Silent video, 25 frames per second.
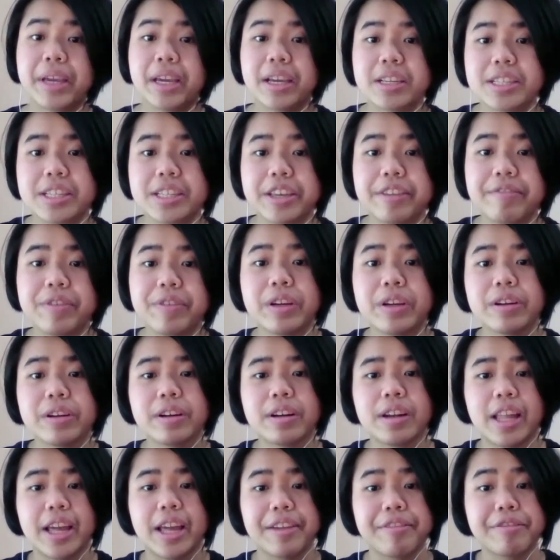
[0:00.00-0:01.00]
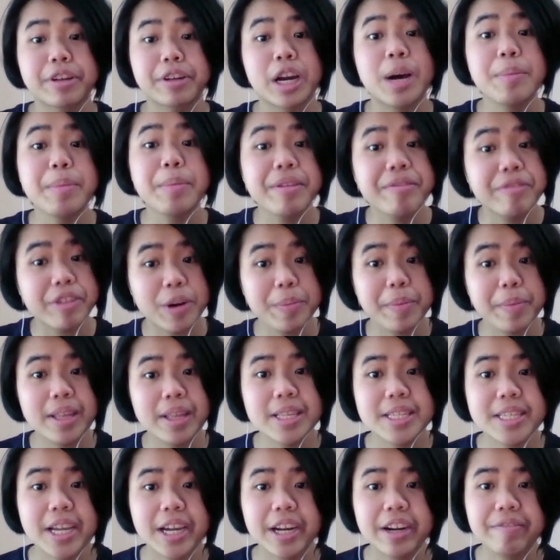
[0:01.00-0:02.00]
because if you're like coming from
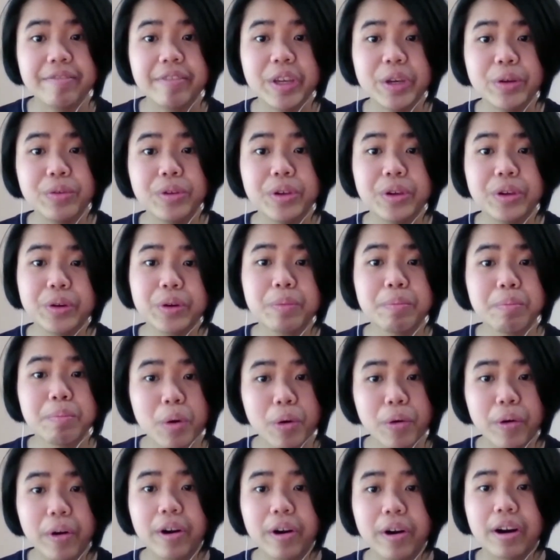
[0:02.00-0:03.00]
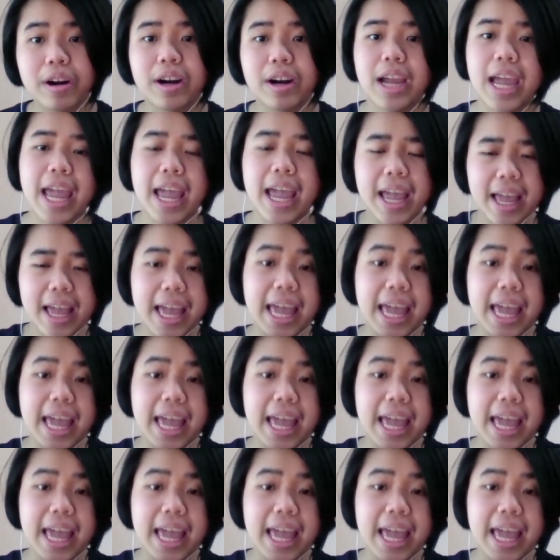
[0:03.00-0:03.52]
inside of you, you're more